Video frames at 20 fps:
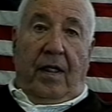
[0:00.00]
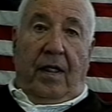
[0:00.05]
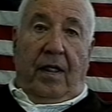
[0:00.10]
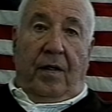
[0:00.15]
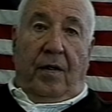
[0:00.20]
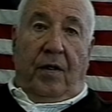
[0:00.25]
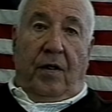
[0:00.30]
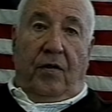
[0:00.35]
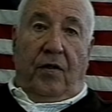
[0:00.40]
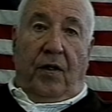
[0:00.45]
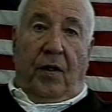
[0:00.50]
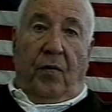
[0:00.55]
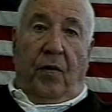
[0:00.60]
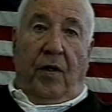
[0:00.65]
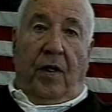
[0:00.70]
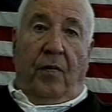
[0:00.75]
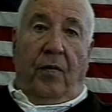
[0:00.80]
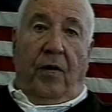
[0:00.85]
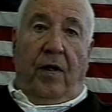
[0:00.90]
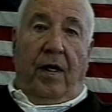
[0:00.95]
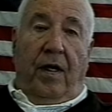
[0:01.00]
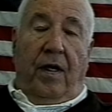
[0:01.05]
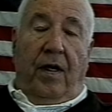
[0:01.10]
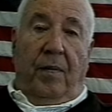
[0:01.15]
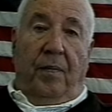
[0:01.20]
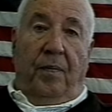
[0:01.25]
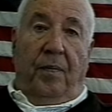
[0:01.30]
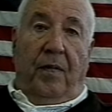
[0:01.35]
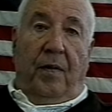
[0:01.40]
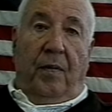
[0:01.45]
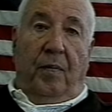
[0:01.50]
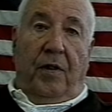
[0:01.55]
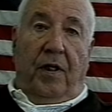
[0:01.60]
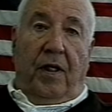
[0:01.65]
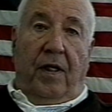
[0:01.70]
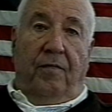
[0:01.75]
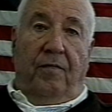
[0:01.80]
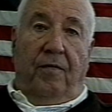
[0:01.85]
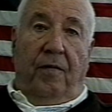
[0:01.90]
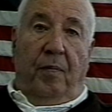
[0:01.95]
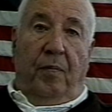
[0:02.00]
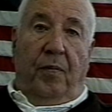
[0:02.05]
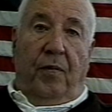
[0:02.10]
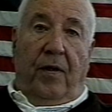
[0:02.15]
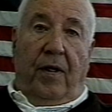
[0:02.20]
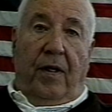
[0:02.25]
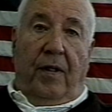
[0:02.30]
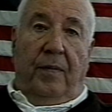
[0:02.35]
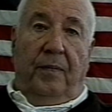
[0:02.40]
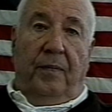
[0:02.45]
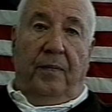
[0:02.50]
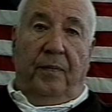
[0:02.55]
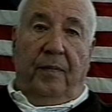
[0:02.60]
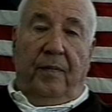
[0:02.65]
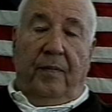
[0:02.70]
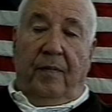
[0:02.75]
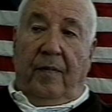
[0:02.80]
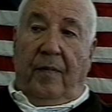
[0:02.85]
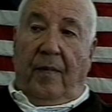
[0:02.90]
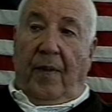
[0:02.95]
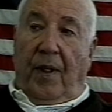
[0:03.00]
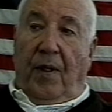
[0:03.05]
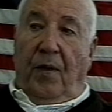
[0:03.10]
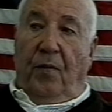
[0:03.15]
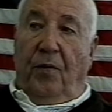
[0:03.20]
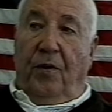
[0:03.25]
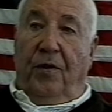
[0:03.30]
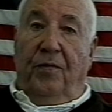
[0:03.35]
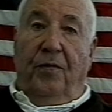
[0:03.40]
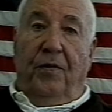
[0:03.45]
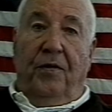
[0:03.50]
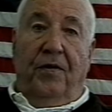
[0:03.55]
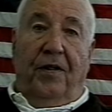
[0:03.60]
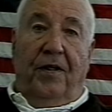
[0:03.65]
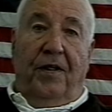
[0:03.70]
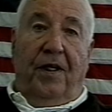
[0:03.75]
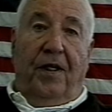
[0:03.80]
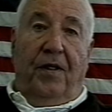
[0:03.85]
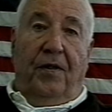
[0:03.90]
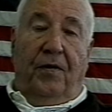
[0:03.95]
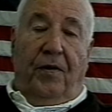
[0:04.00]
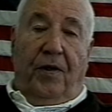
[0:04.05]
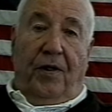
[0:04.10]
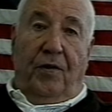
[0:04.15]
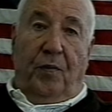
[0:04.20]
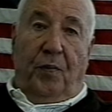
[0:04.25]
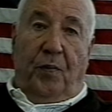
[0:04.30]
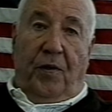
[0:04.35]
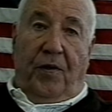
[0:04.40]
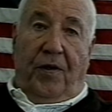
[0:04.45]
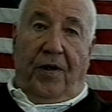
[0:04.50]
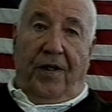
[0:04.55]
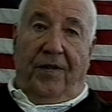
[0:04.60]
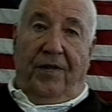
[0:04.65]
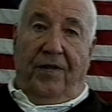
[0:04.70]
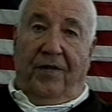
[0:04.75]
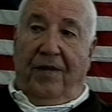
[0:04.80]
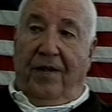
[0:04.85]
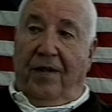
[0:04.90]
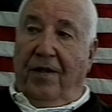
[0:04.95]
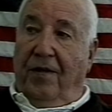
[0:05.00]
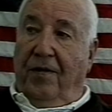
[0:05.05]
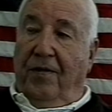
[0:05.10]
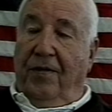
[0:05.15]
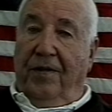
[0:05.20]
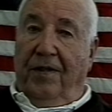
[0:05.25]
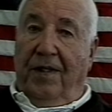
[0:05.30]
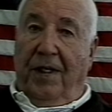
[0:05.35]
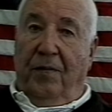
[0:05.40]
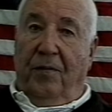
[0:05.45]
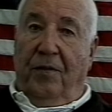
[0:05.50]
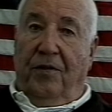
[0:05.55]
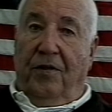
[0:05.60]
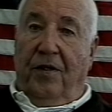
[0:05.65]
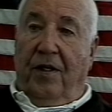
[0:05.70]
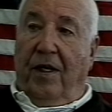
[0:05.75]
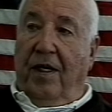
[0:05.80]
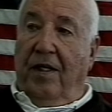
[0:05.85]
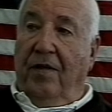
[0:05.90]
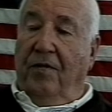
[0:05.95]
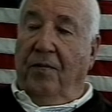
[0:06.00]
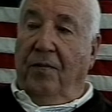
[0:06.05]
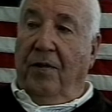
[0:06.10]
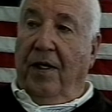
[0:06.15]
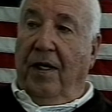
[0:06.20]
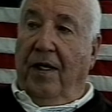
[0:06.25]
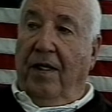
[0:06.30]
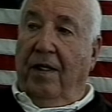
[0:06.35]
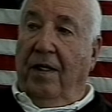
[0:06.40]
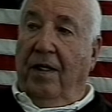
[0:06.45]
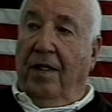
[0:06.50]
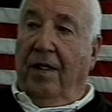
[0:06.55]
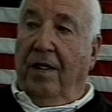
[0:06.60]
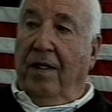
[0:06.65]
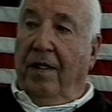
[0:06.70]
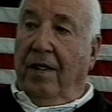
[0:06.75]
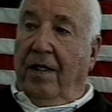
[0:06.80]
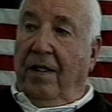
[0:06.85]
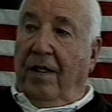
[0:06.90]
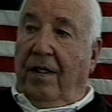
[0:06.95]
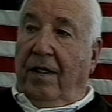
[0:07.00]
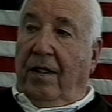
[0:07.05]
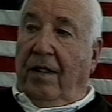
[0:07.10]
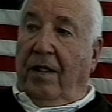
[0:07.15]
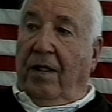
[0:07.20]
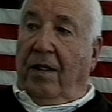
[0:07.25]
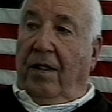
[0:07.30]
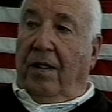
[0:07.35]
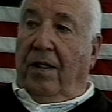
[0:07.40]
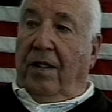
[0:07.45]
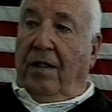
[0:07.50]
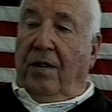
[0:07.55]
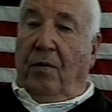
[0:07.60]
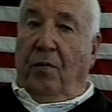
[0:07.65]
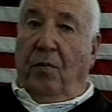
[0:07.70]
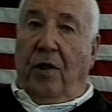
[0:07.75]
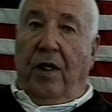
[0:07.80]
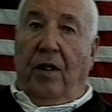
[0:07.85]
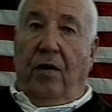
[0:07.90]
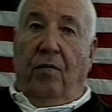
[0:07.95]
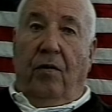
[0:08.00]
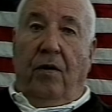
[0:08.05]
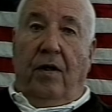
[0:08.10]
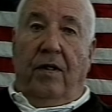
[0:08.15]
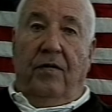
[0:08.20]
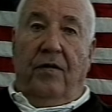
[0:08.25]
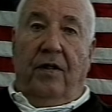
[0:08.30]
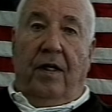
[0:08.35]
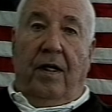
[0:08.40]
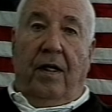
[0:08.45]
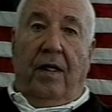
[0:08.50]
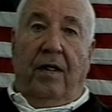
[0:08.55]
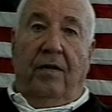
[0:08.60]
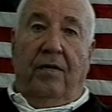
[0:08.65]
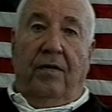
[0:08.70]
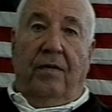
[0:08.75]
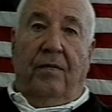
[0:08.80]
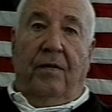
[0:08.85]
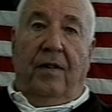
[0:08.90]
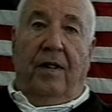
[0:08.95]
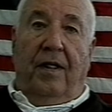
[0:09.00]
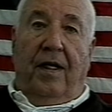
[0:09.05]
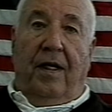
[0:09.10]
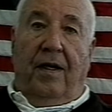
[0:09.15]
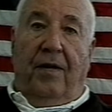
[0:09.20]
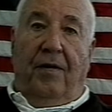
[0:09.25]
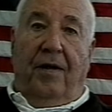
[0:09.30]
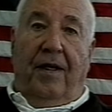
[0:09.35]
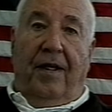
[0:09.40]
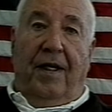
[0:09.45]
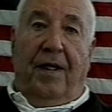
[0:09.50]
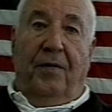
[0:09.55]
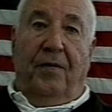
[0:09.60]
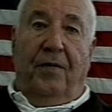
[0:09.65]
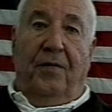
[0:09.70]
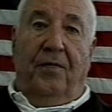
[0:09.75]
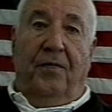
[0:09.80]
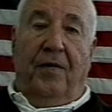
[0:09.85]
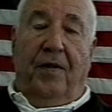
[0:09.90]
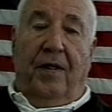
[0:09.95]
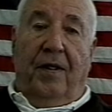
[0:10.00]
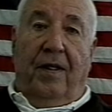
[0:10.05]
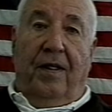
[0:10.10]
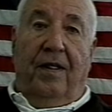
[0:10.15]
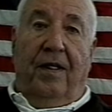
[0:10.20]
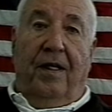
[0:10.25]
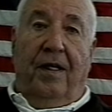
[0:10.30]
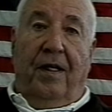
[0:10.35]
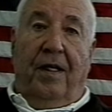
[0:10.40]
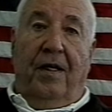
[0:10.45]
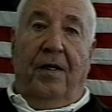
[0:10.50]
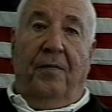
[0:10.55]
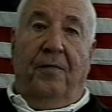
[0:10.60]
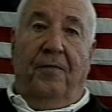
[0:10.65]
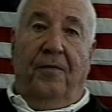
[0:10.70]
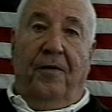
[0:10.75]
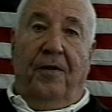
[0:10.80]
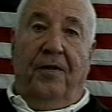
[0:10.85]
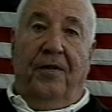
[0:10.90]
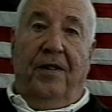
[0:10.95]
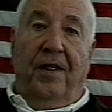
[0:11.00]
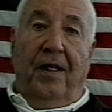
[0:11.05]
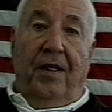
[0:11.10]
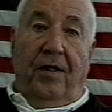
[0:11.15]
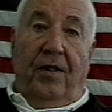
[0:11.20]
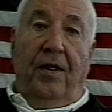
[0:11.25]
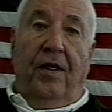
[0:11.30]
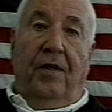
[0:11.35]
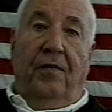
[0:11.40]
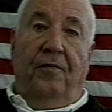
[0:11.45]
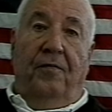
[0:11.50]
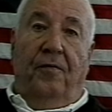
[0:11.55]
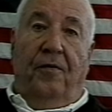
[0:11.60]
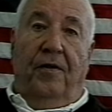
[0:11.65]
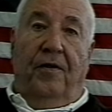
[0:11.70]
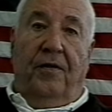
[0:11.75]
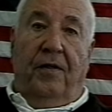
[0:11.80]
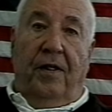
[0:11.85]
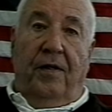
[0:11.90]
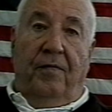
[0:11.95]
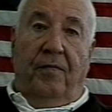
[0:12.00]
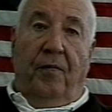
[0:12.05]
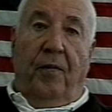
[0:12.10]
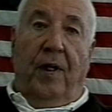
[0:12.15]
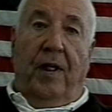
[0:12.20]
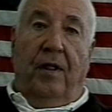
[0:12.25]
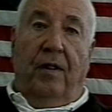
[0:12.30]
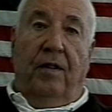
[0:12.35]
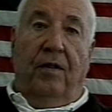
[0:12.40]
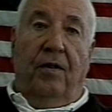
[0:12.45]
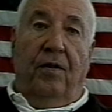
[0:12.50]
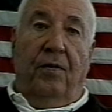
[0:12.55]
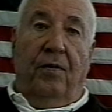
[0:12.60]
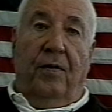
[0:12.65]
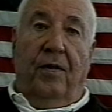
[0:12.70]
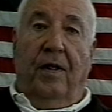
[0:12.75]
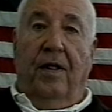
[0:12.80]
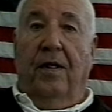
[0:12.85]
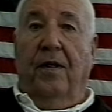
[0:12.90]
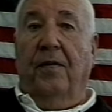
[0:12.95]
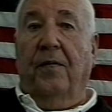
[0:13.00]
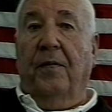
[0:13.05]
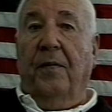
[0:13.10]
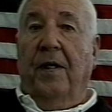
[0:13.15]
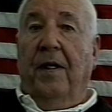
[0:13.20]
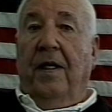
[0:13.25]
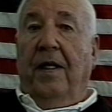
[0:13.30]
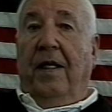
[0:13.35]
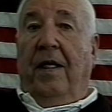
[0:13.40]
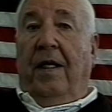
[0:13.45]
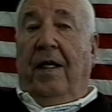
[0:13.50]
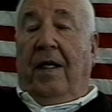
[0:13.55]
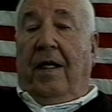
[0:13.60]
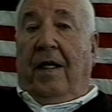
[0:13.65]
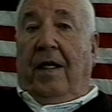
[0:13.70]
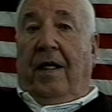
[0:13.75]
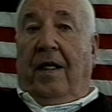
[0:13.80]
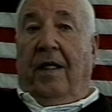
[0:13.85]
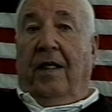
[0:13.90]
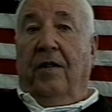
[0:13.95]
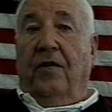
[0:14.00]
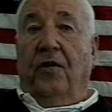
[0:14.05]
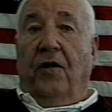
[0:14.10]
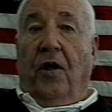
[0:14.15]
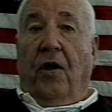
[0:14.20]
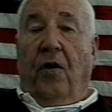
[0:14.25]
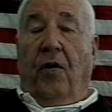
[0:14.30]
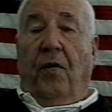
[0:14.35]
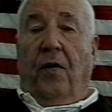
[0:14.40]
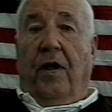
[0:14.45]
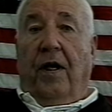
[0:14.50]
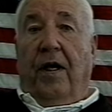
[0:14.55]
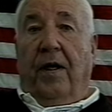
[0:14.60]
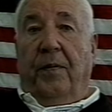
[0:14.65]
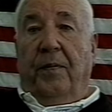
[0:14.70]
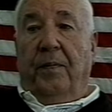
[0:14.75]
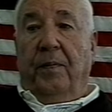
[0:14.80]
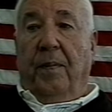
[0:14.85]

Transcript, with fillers: because I went away up to play football, which was another experience. You know that was nice. We had to the, the Red Cross gals and whatnot around. That was fun. Clark Air Force. Air Force lived well too, you know. And so uh,